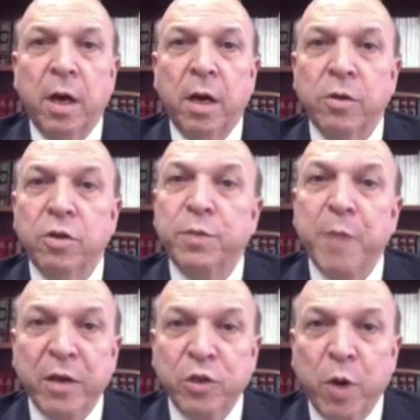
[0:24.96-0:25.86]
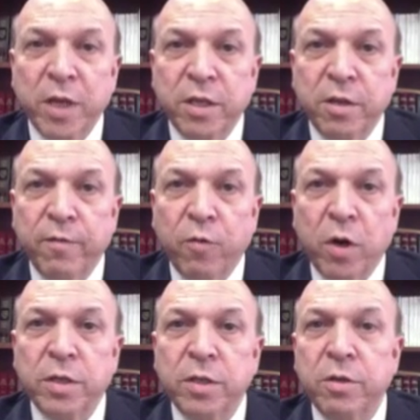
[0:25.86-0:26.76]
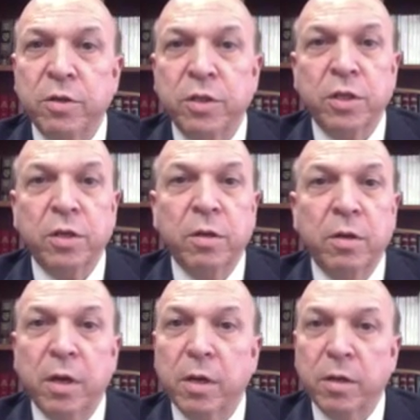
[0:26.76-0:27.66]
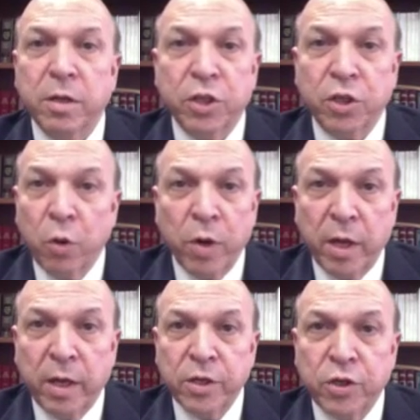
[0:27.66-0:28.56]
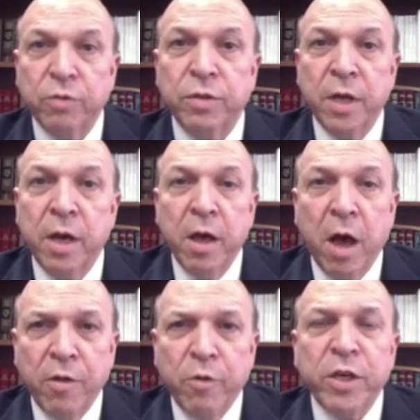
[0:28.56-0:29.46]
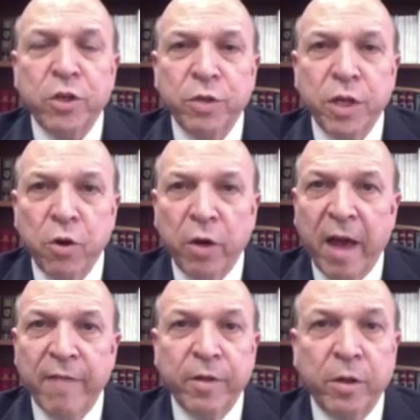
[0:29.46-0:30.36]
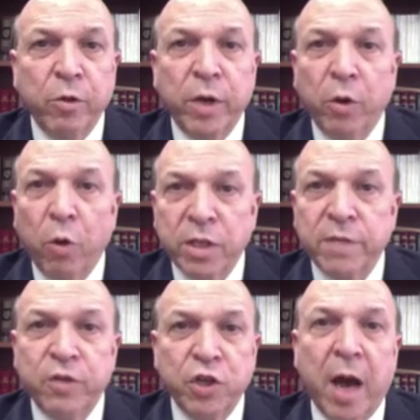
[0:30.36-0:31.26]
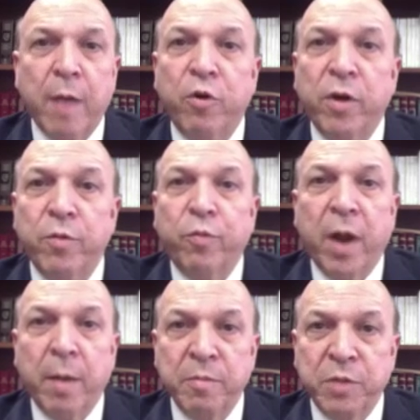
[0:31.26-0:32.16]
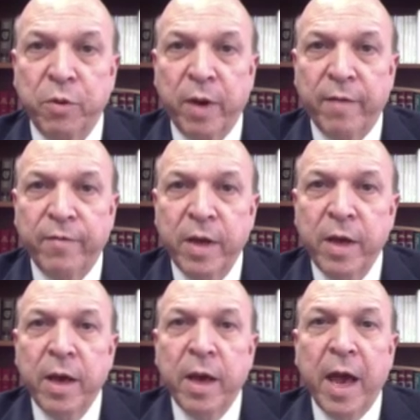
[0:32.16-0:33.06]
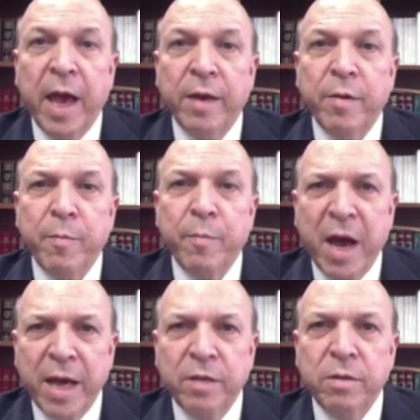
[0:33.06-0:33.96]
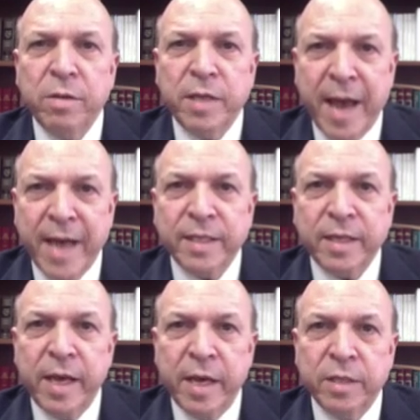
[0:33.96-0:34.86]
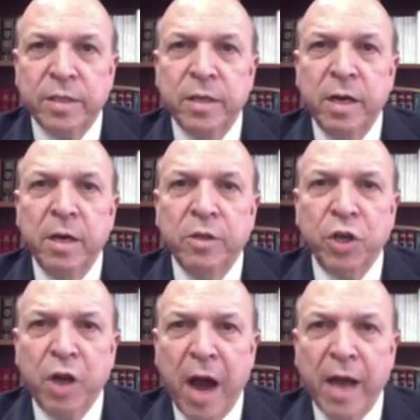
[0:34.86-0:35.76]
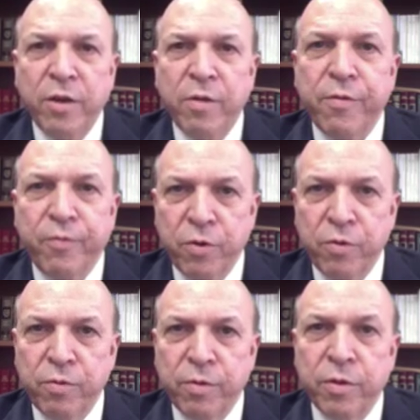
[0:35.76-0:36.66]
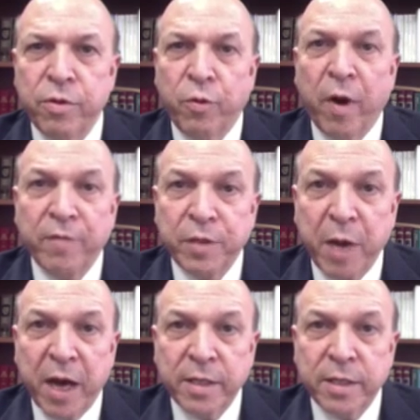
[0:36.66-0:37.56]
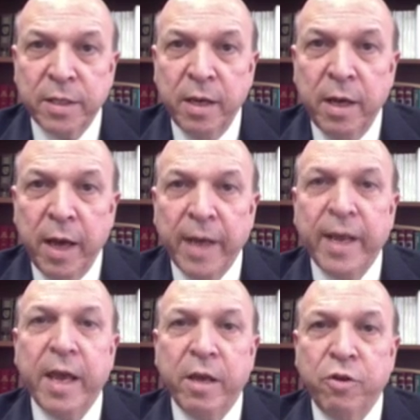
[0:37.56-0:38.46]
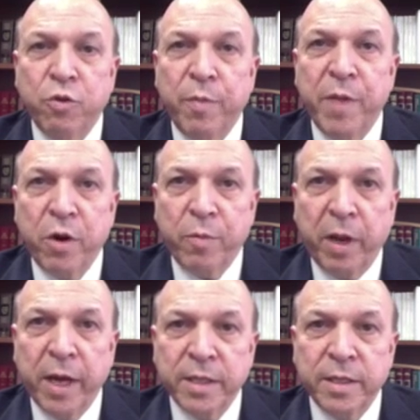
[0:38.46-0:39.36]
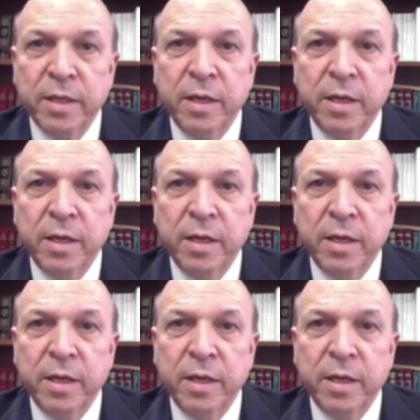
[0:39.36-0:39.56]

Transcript: your spouse wants a divorce, there's custodial issues, other issues in your life, including loss of job or other problems you have. And my task is to guide you through the rough spots and get you to a better place.